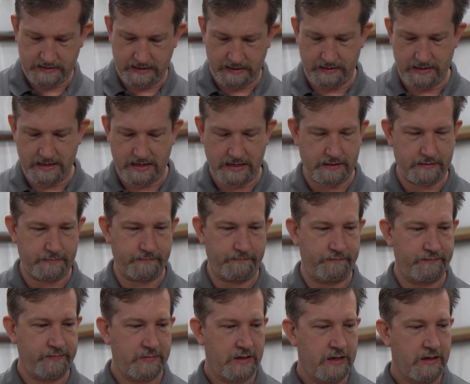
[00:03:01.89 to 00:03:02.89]
and not
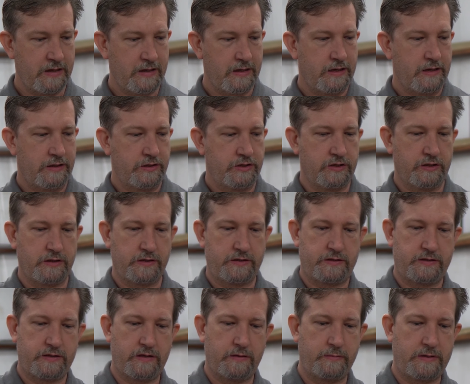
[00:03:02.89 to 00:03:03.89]
just
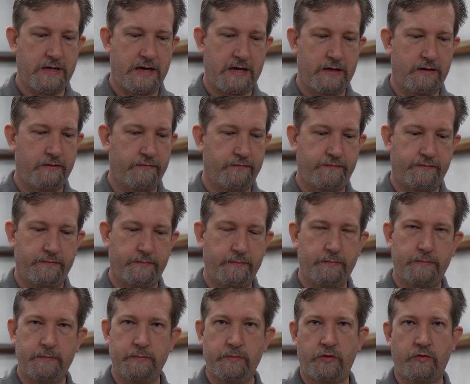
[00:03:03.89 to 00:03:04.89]
some kind of
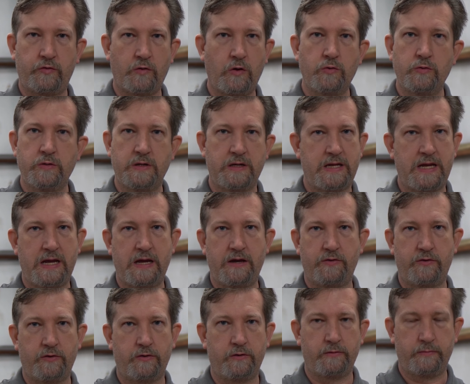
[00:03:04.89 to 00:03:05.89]
thrown
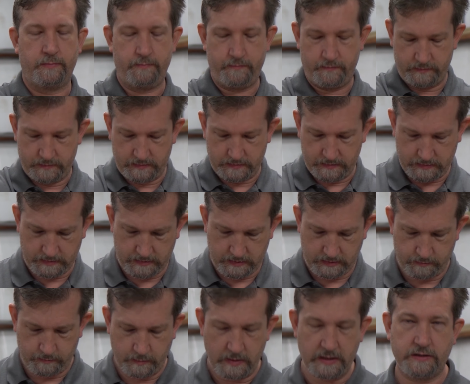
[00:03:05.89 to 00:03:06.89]
together
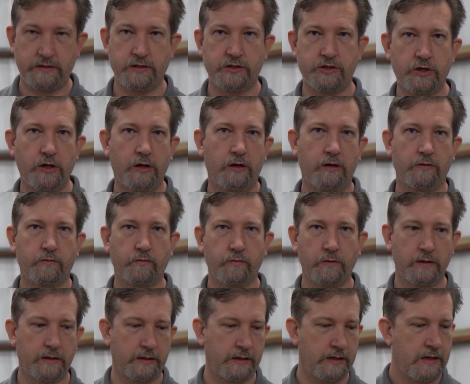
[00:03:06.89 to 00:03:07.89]
piece of junk,
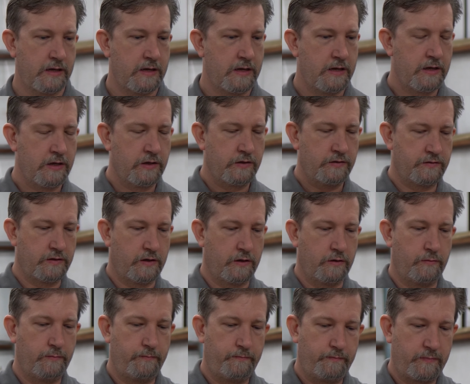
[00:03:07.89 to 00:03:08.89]
really.
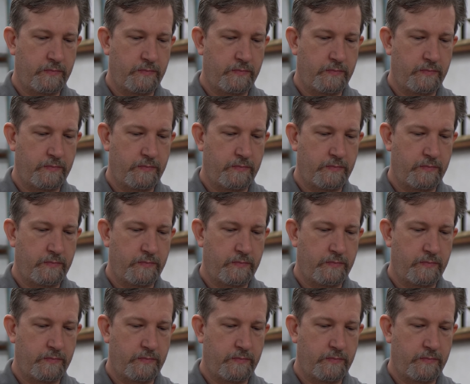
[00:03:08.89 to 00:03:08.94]
So